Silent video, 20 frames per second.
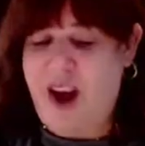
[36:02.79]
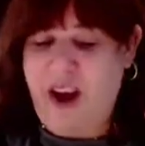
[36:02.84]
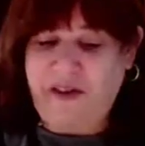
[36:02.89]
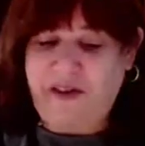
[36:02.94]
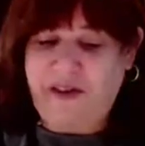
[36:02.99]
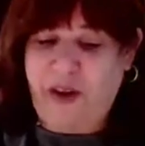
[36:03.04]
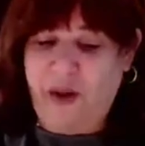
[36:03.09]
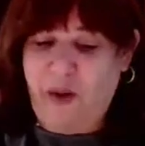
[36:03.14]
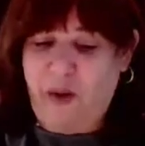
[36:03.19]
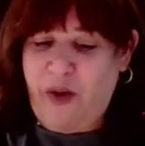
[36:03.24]

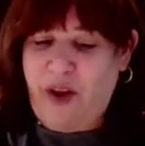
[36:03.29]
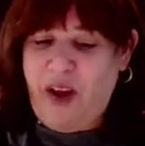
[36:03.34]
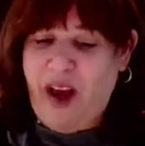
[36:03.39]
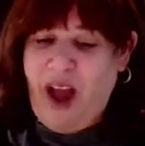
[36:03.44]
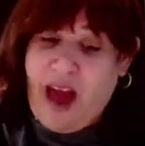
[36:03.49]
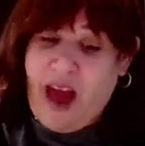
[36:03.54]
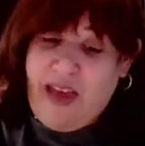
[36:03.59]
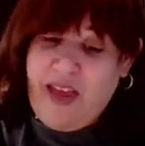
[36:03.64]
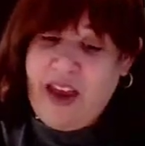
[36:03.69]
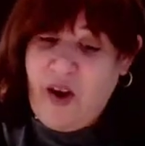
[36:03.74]
So,
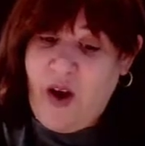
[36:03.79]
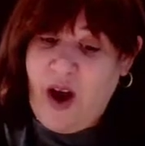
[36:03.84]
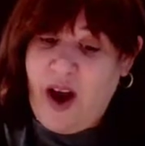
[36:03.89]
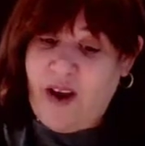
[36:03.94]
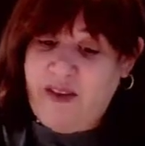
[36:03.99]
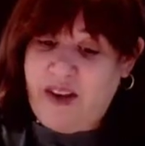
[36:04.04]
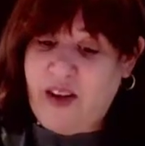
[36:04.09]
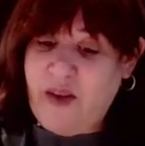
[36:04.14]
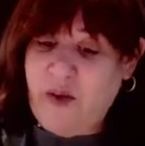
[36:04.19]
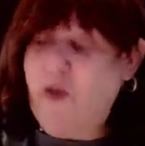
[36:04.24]
and then you have
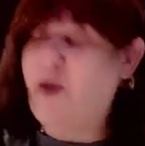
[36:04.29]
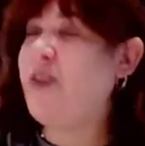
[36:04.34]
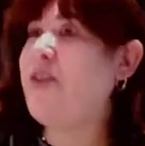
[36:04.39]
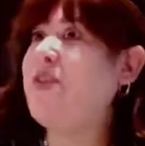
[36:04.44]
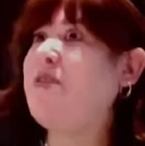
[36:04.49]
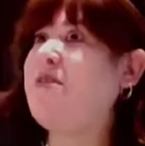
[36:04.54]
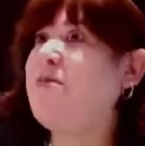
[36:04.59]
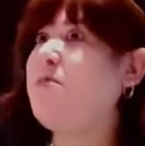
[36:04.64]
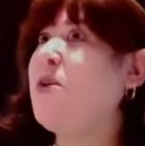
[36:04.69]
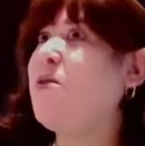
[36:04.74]
another one, the
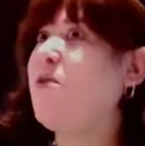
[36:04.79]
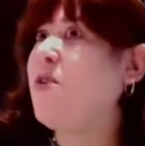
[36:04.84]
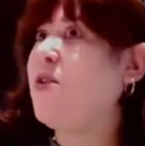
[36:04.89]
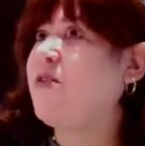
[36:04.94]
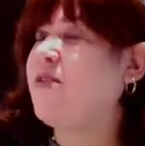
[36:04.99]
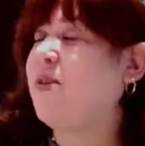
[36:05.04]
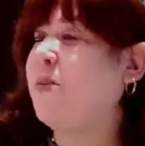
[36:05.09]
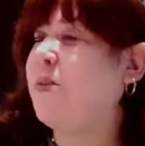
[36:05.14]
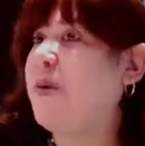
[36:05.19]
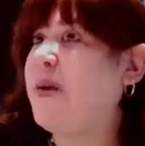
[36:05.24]

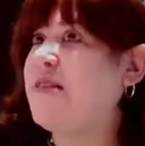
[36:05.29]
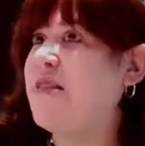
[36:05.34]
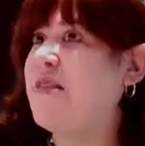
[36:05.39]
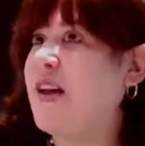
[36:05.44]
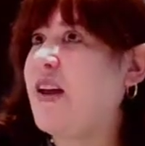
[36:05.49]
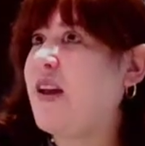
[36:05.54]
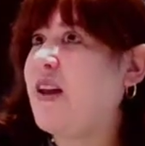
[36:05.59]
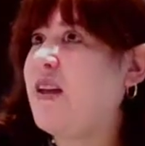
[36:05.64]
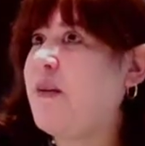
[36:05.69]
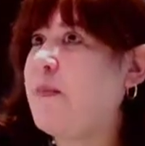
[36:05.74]
Zmiros that we
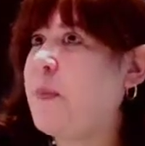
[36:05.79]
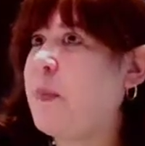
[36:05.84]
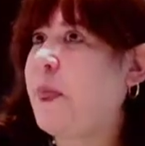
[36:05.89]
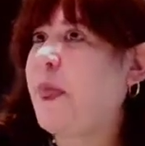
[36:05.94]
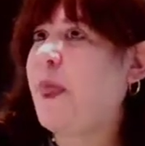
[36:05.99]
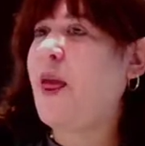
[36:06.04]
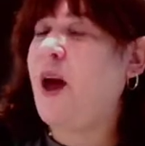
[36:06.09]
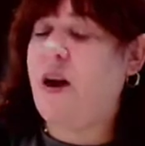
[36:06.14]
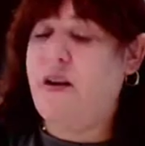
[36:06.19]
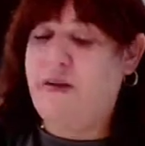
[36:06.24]
sing
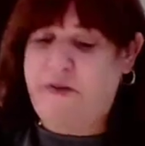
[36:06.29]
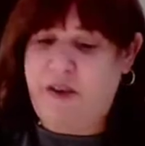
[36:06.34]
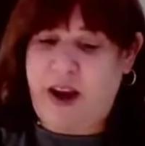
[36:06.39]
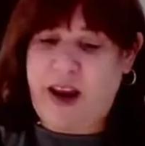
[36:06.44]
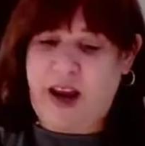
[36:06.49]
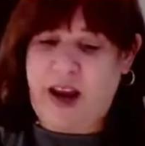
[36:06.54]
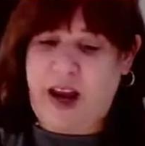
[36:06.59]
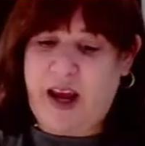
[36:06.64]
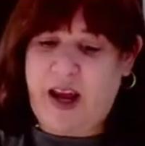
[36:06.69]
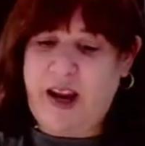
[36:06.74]
on
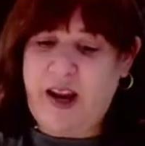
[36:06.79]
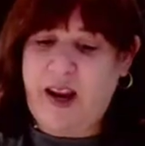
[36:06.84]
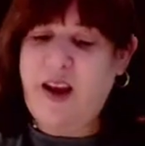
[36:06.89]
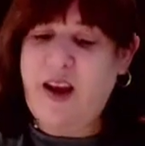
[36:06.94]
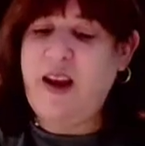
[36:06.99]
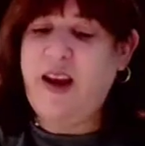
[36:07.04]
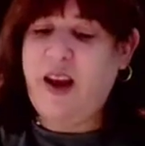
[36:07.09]
Friday night.